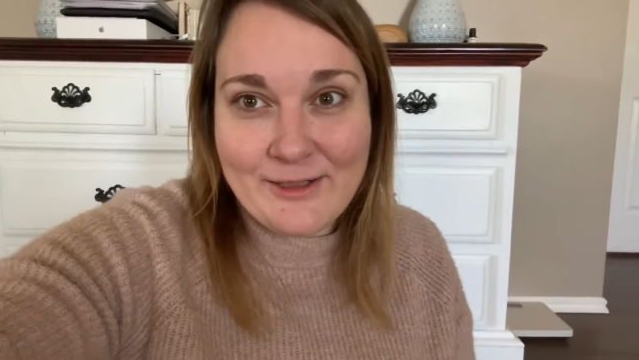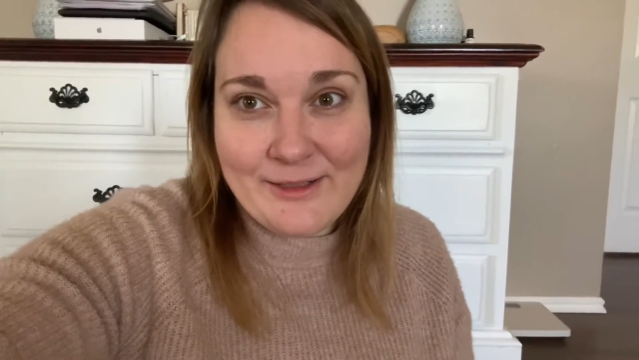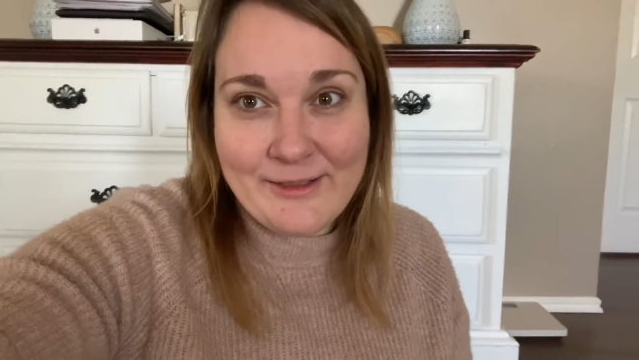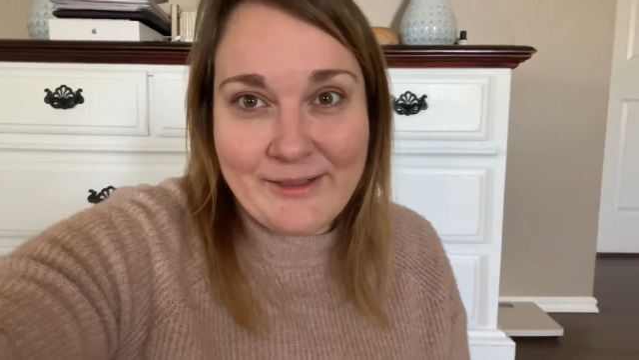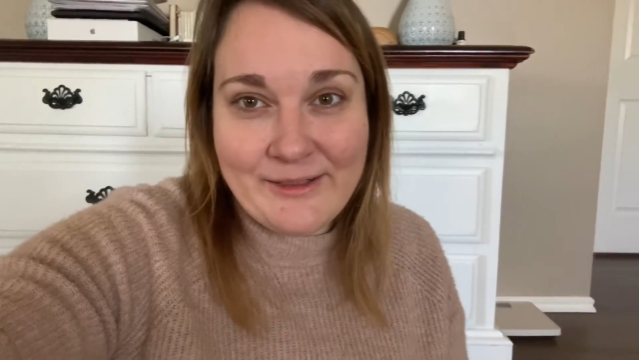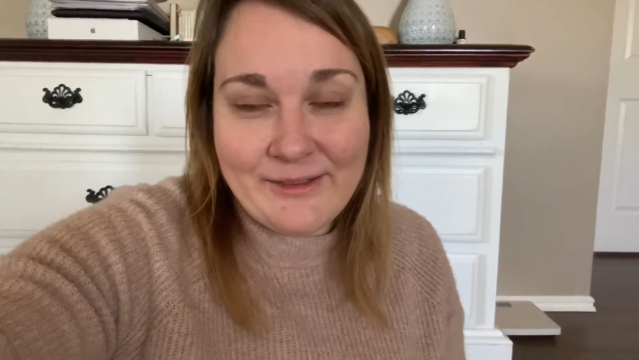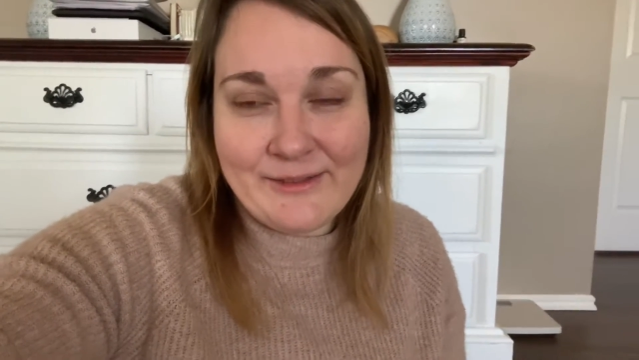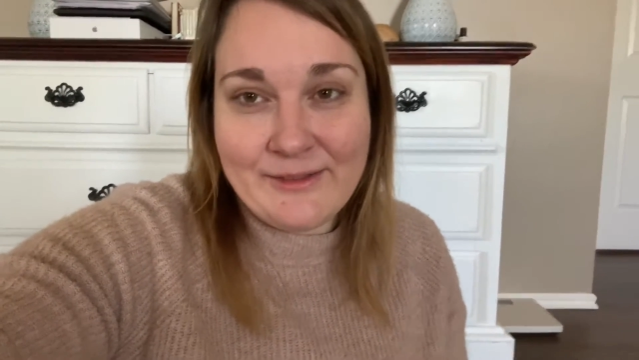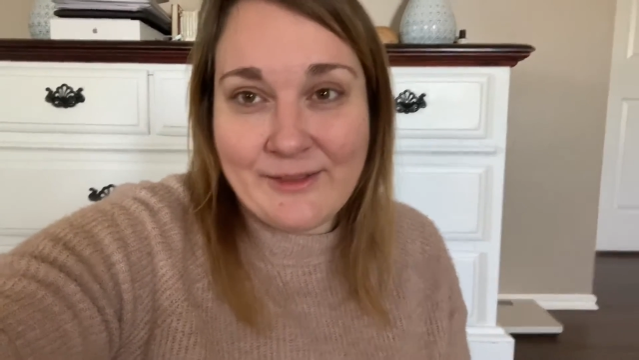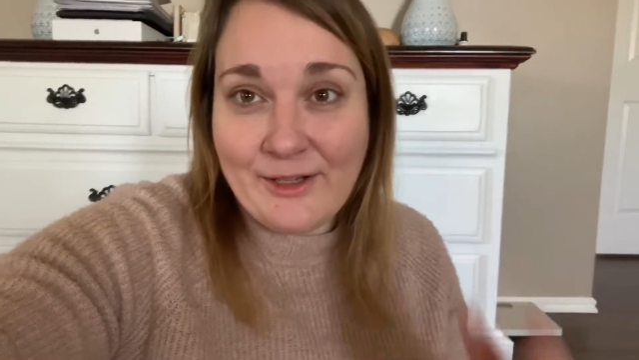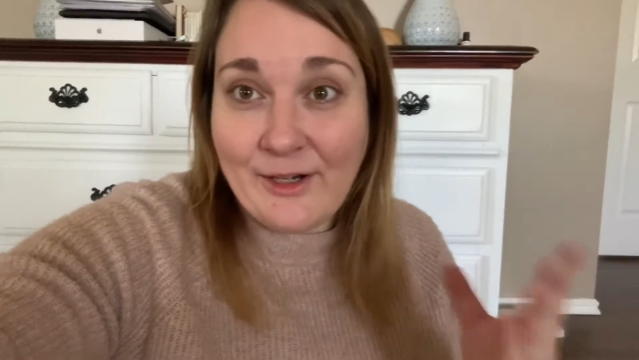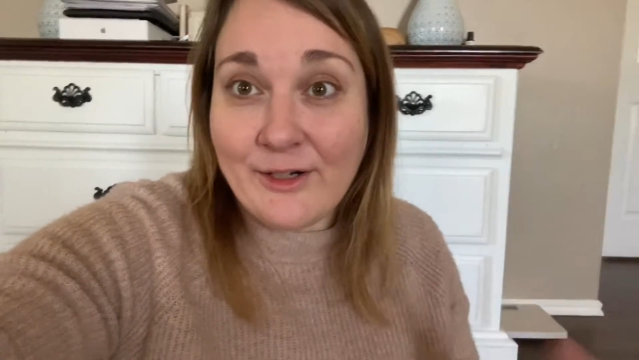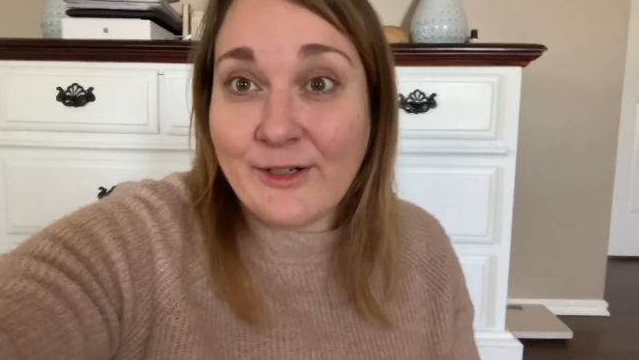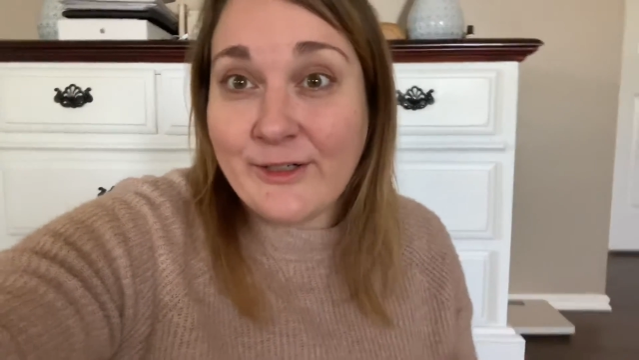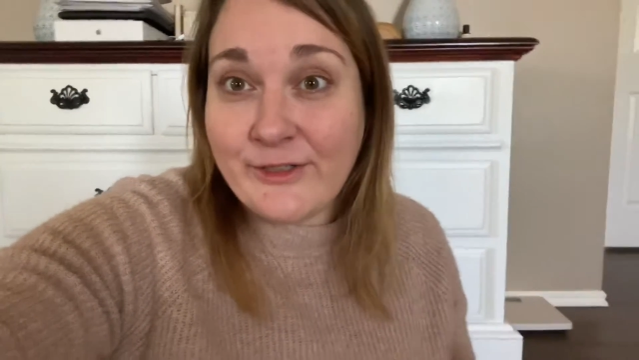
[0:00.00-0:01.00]

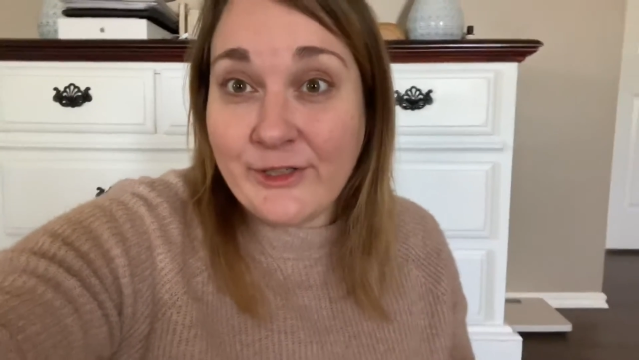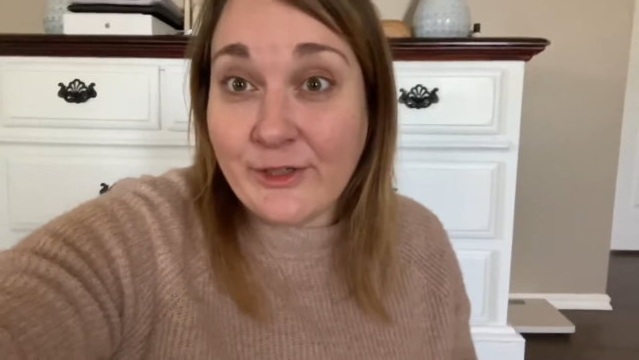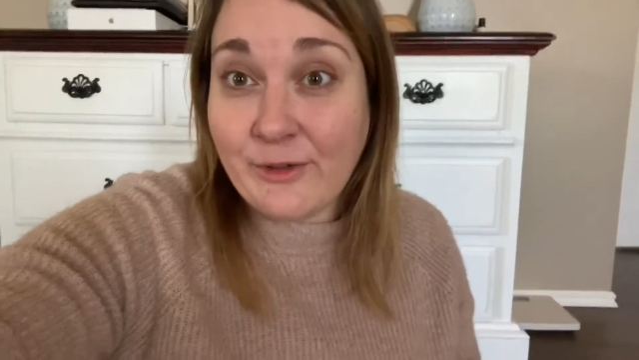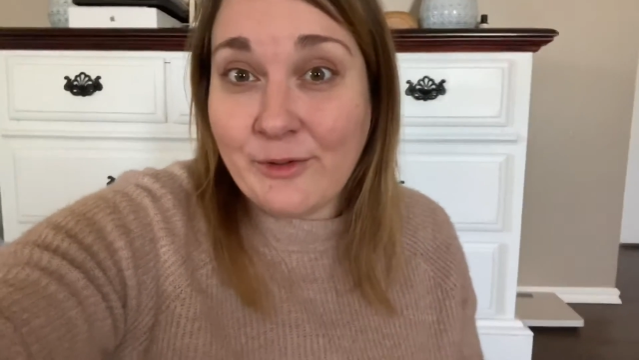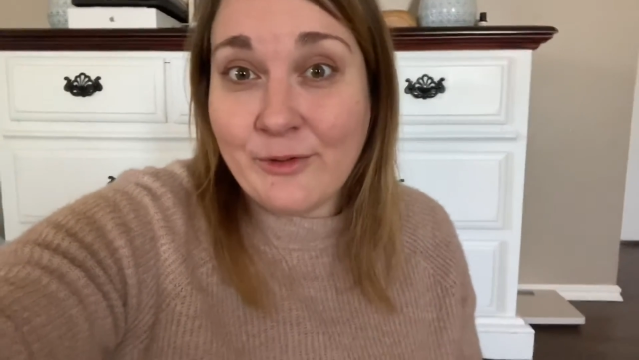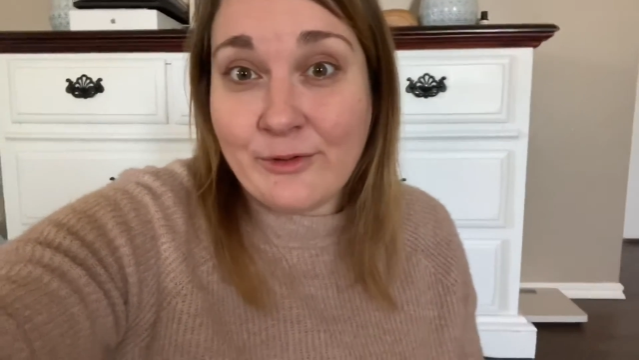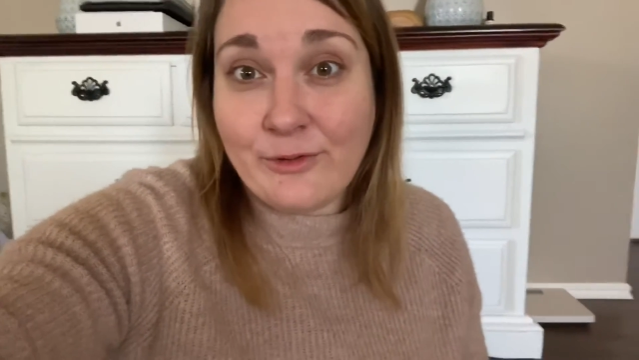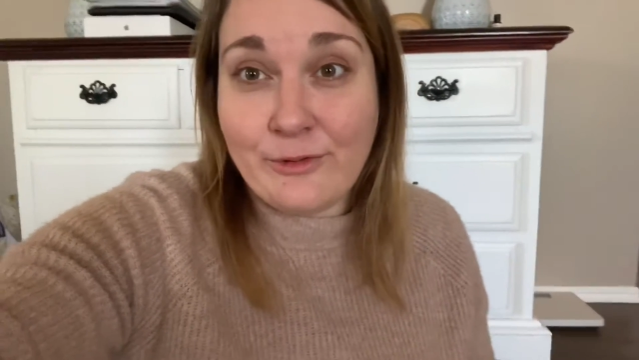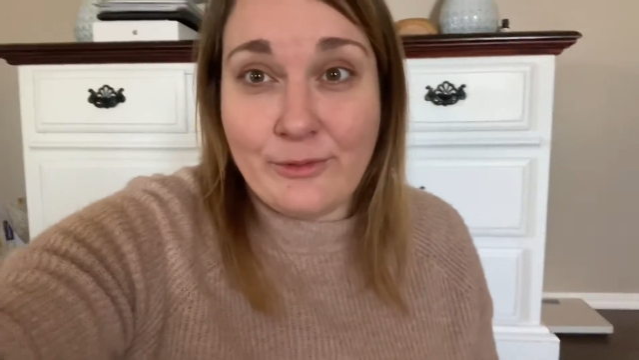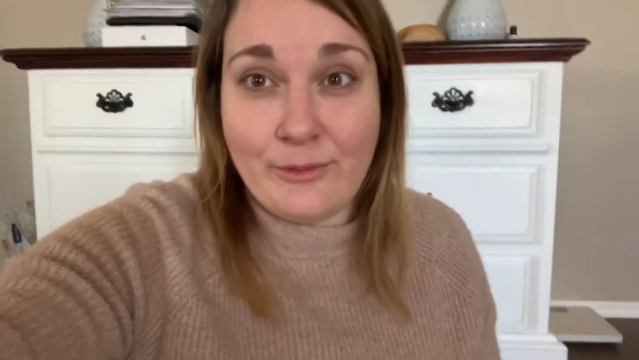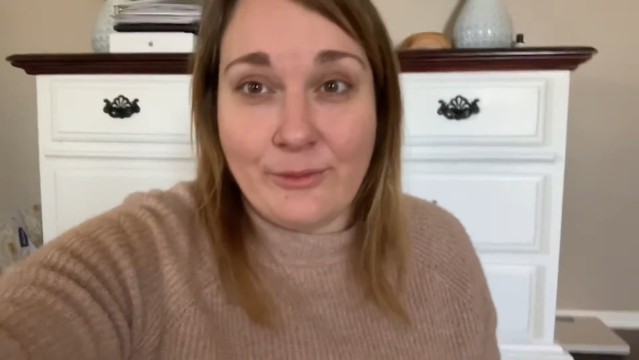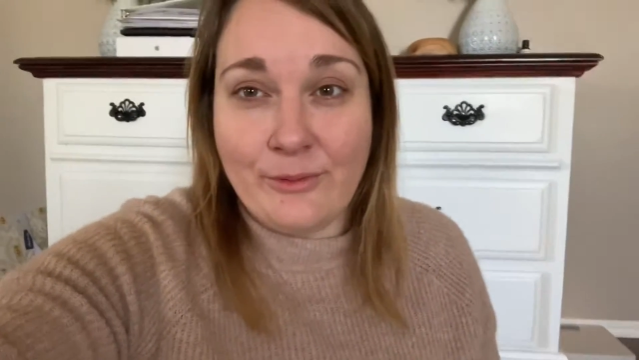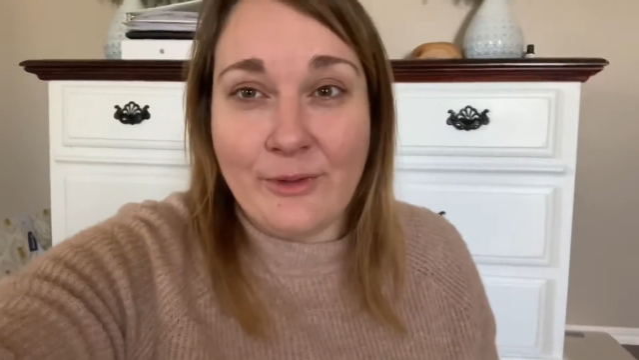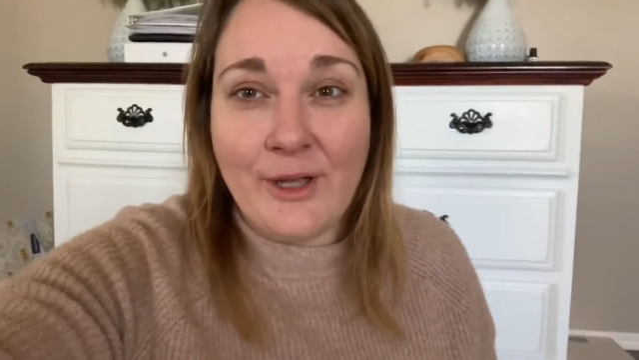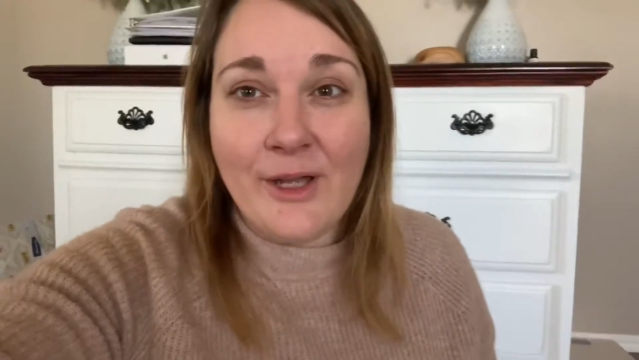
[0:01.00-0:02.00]
encouraging you
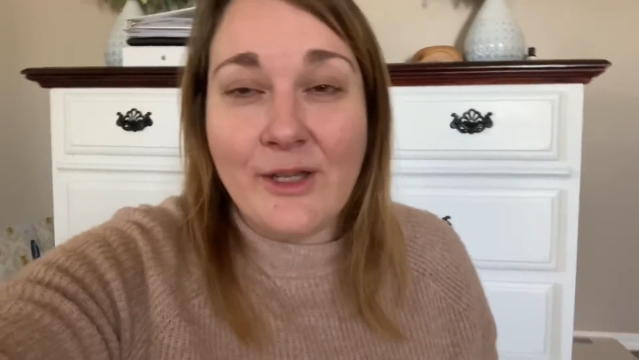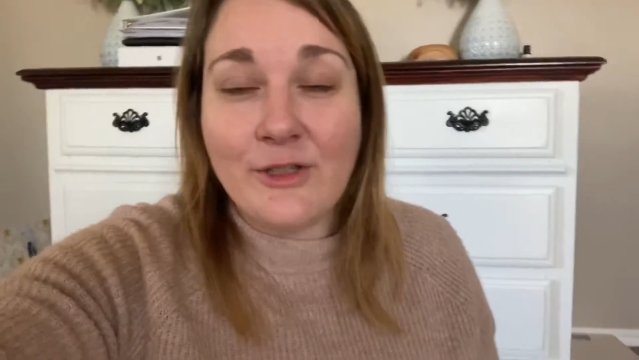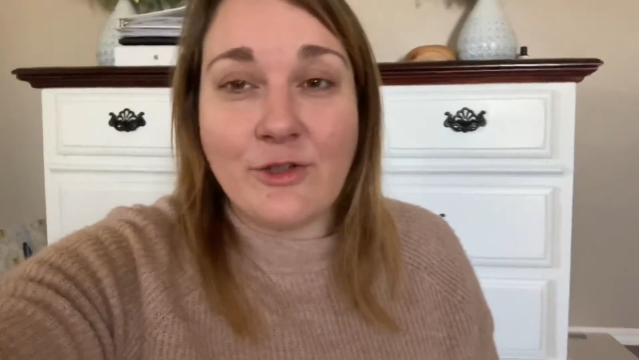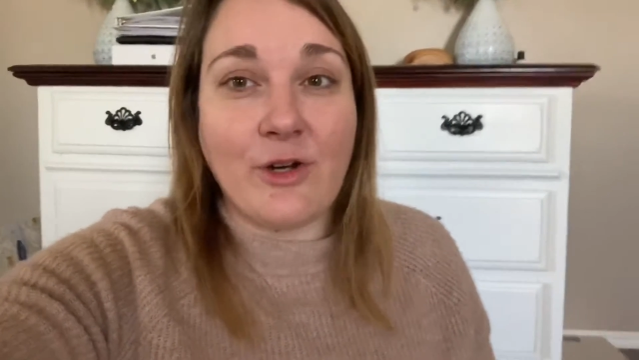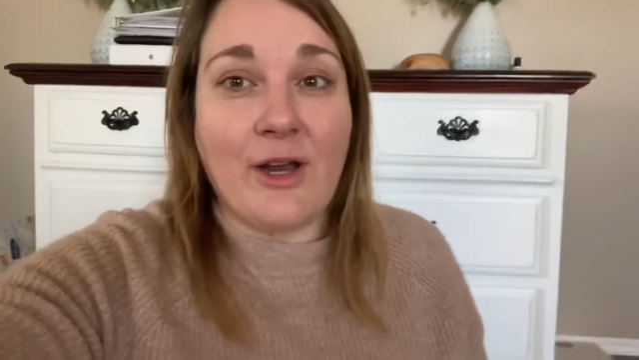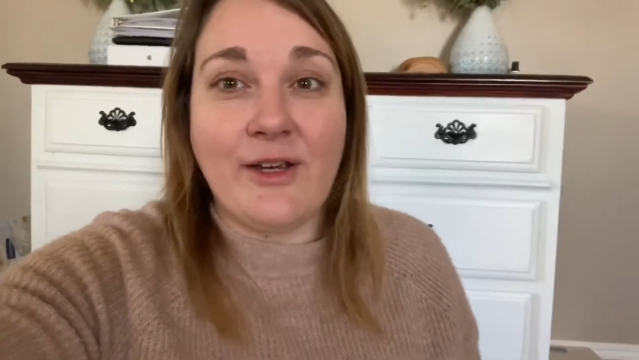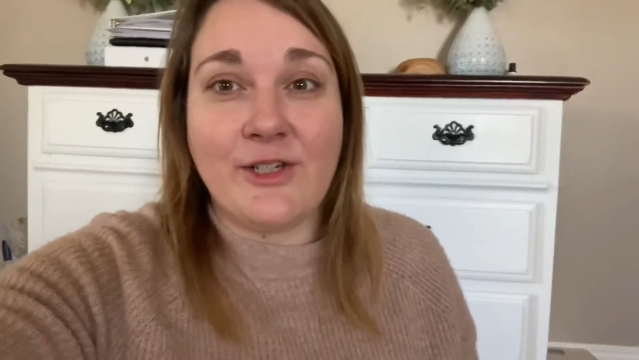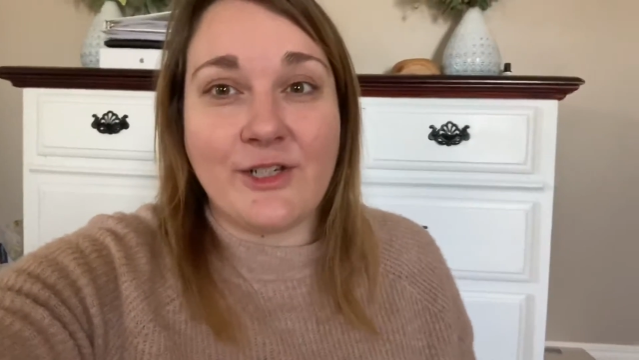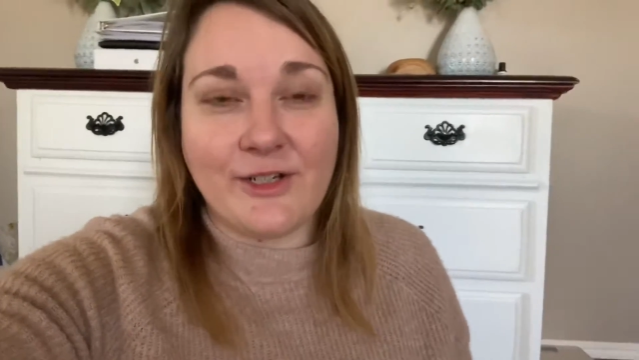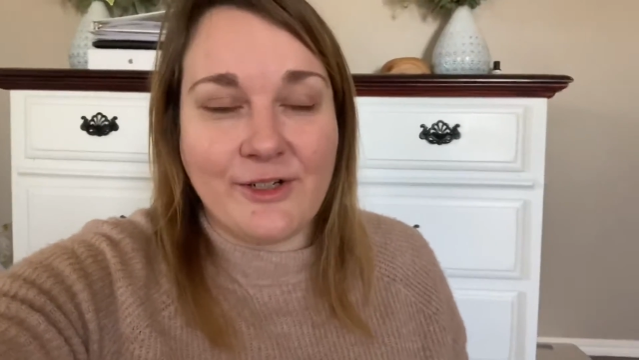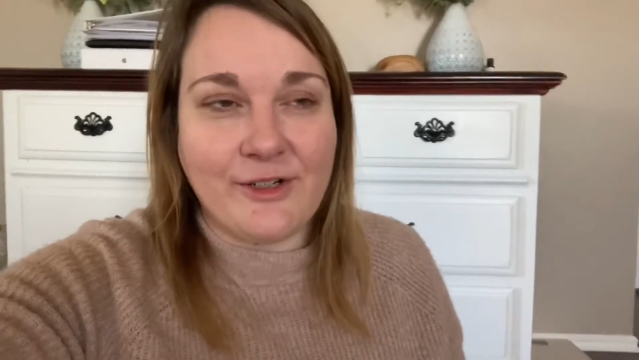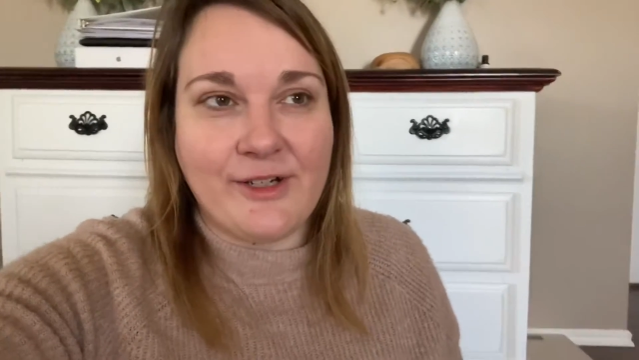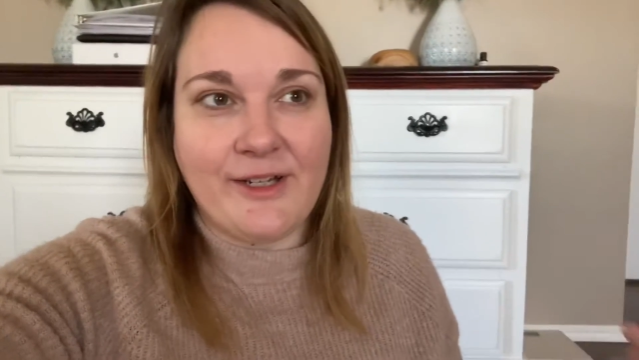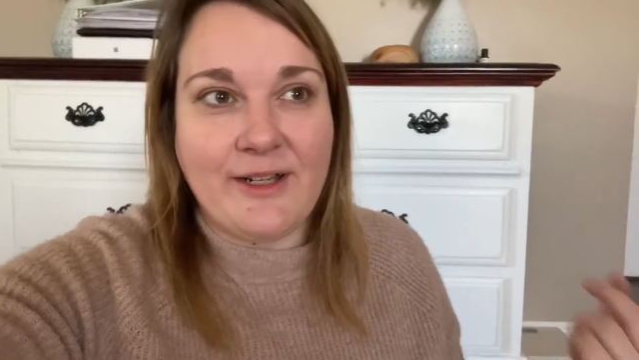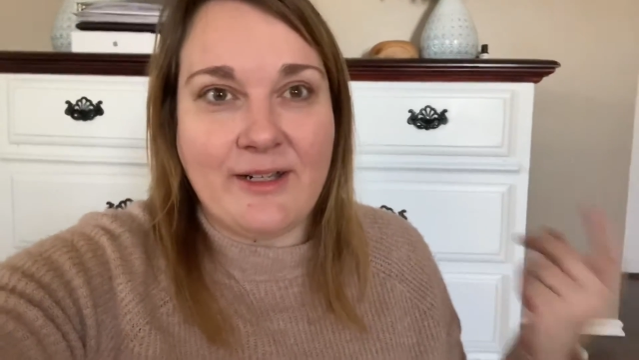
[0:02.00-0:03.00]
to try Isha
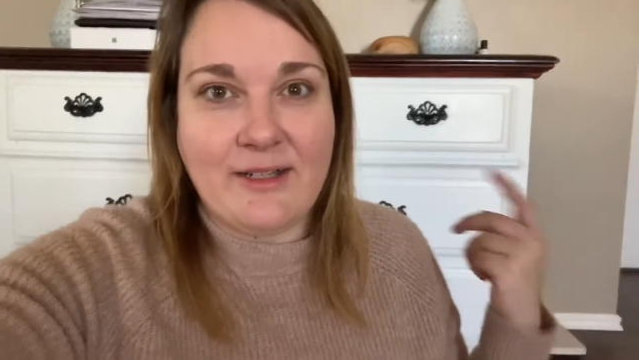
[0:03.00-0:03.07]
Kriya,